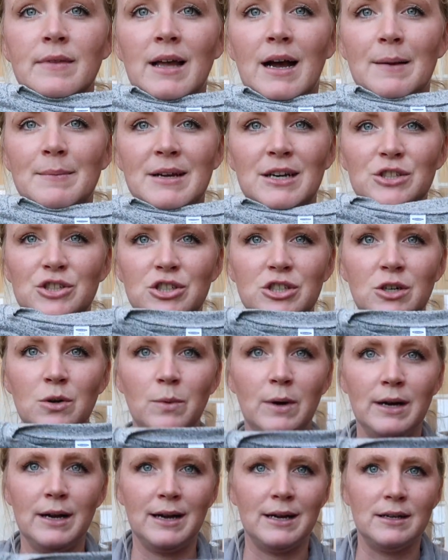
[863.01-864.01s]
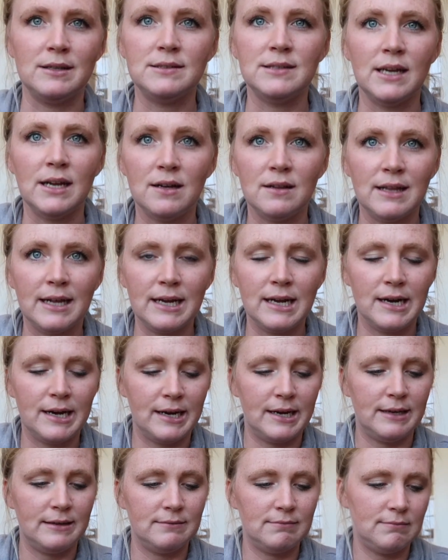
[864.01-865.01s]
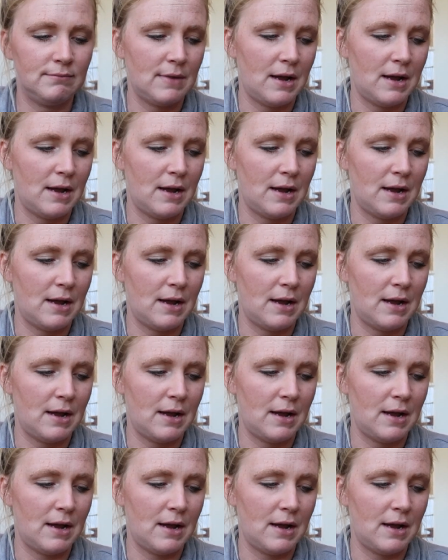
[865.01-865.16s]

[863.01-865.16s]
I'm not sure what kind of sale I got.